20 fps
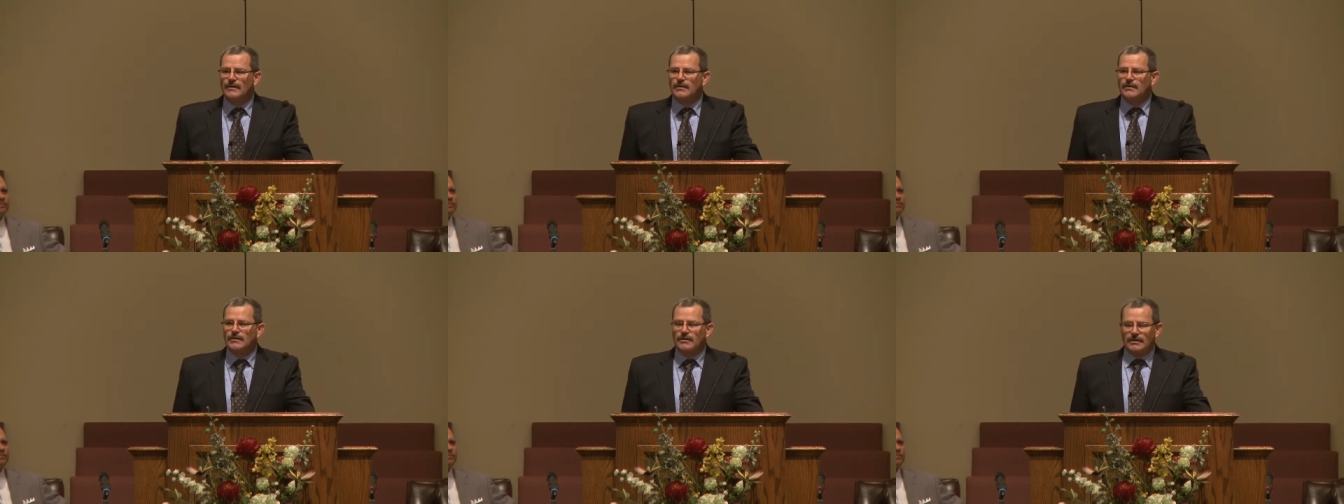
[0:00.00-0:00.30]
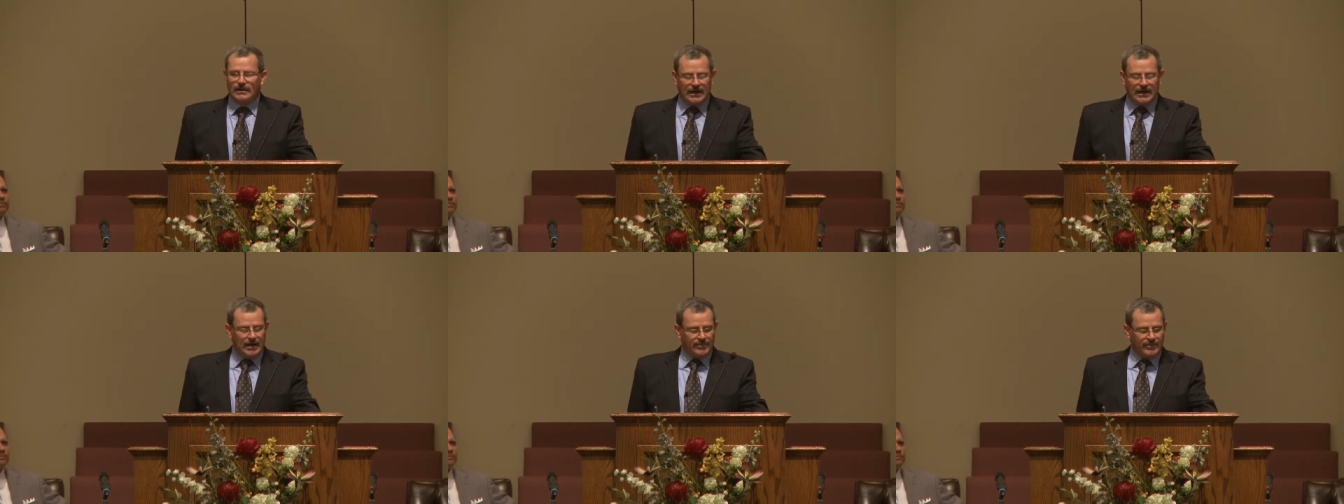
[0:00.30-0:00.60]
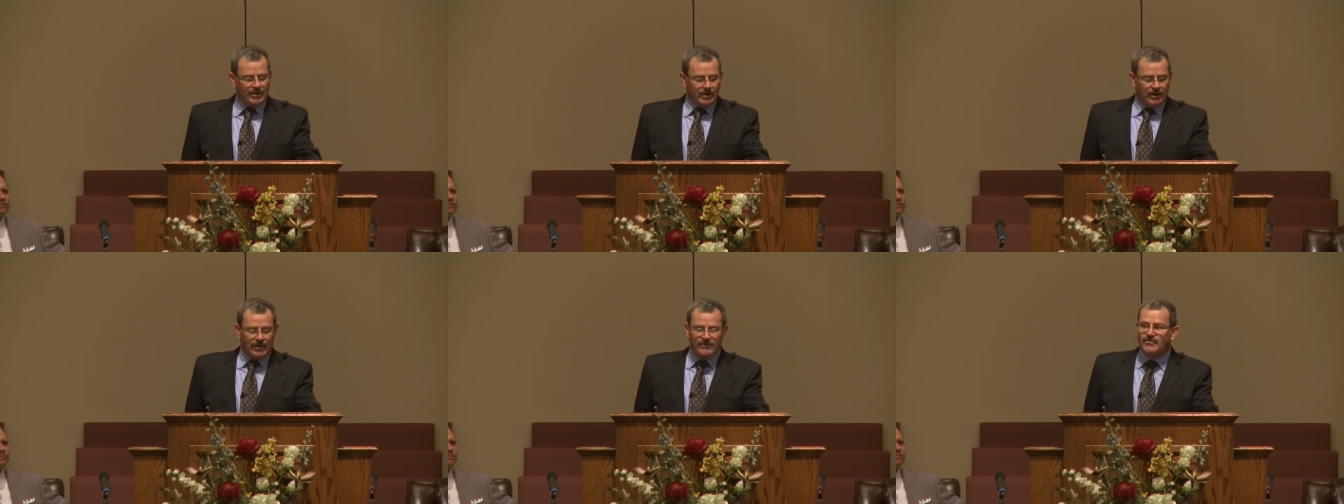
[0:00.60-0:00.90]
Now, I'm
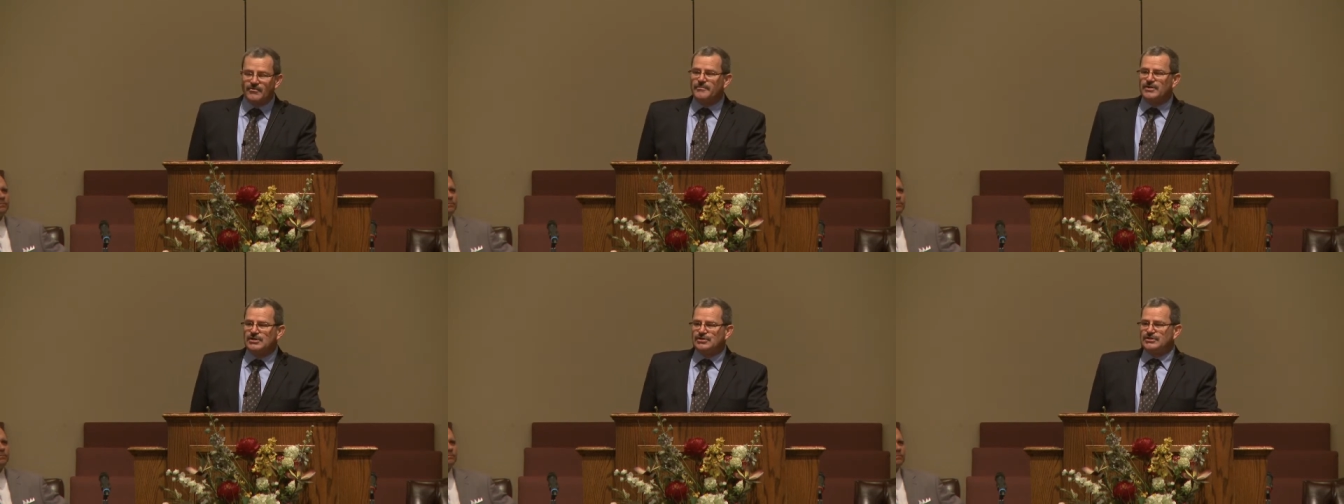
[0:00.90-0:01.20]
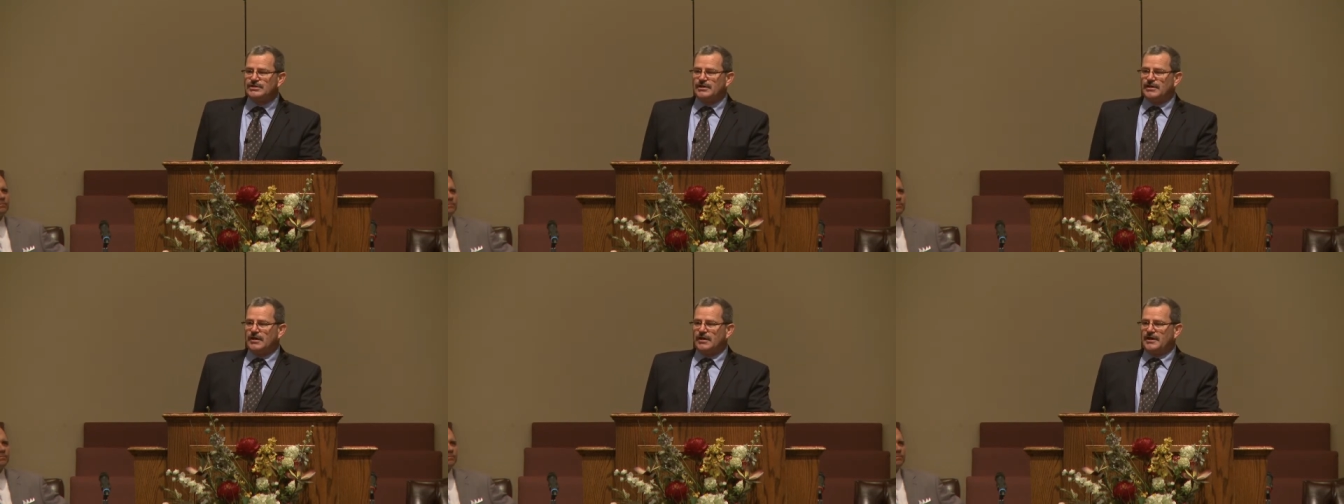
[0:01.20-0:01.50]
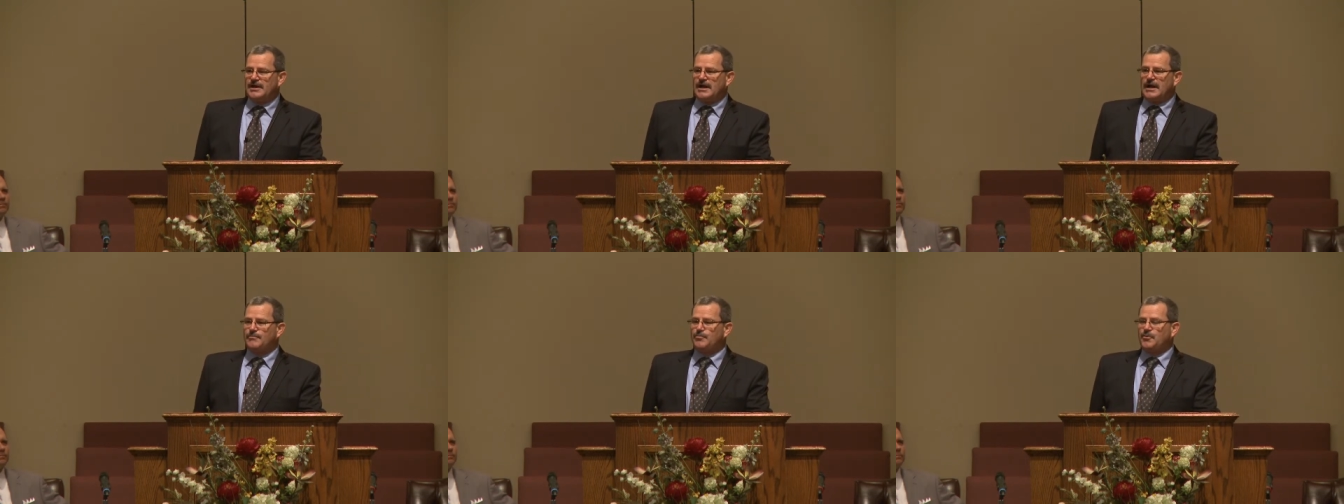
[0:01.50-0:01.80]
here as a missionary,
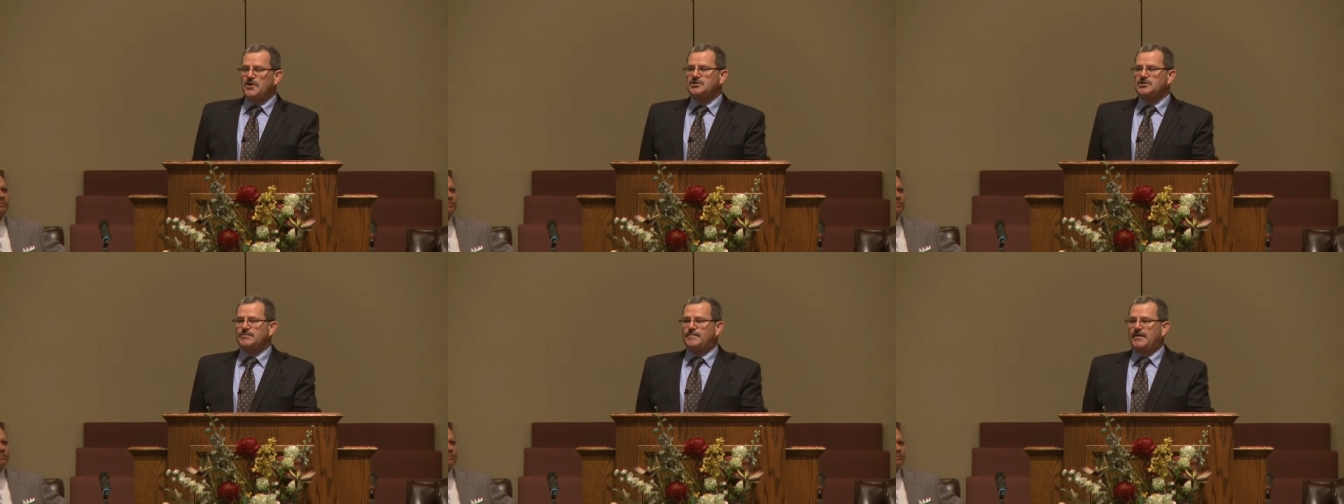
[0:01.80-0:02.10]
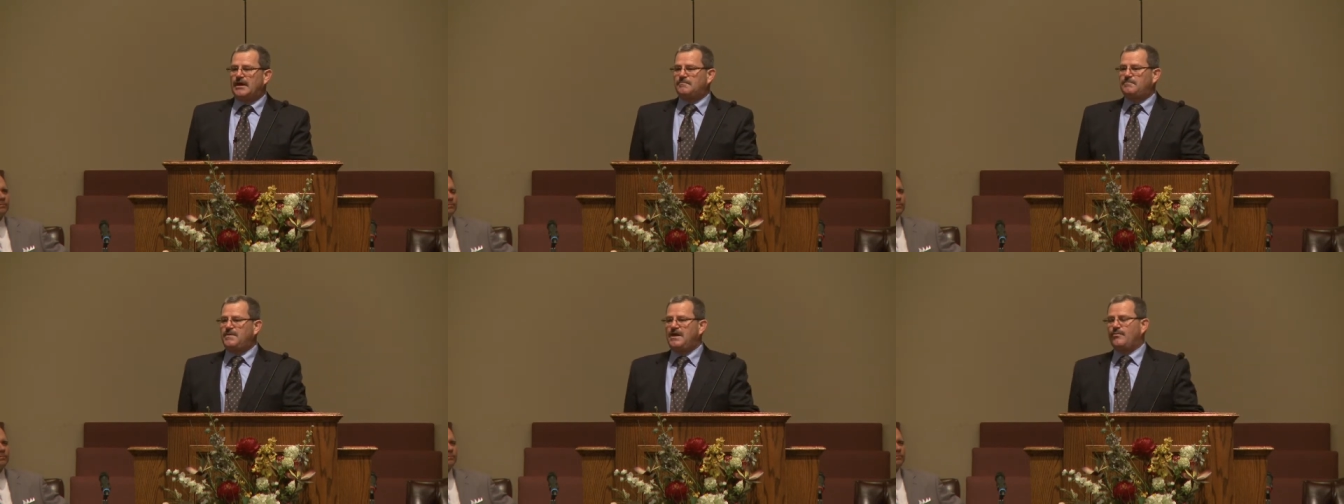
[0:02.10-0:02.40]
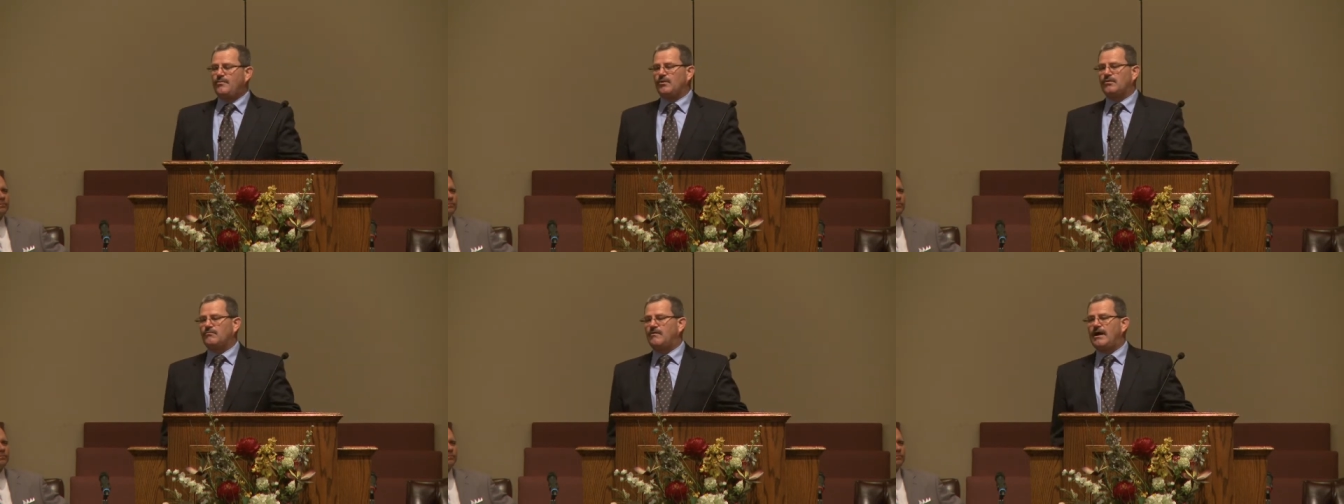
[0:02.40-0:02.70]
and I preach about
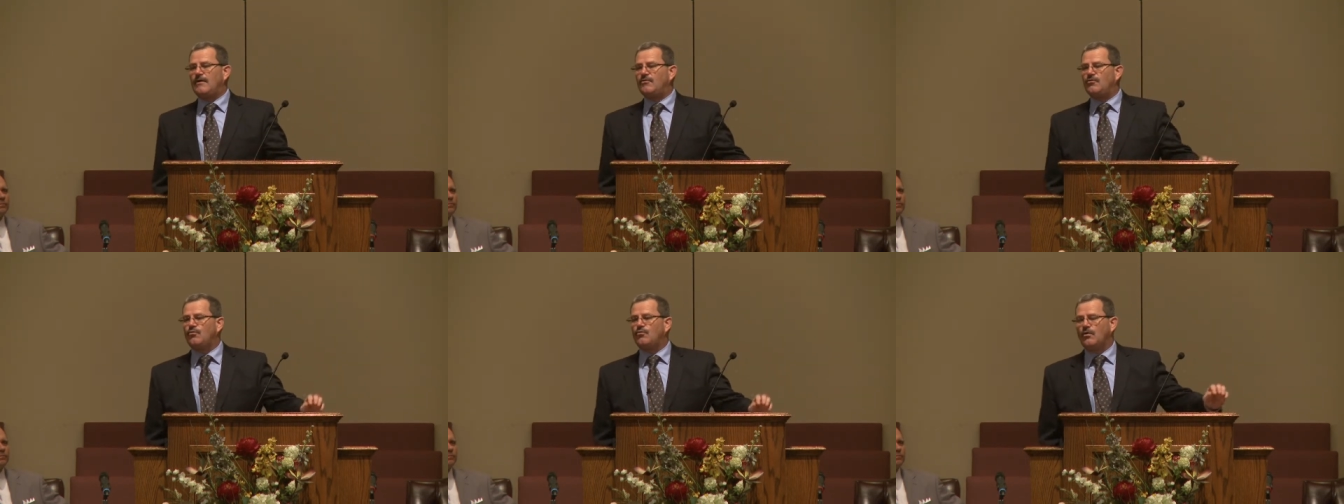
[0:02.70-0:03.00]
people around the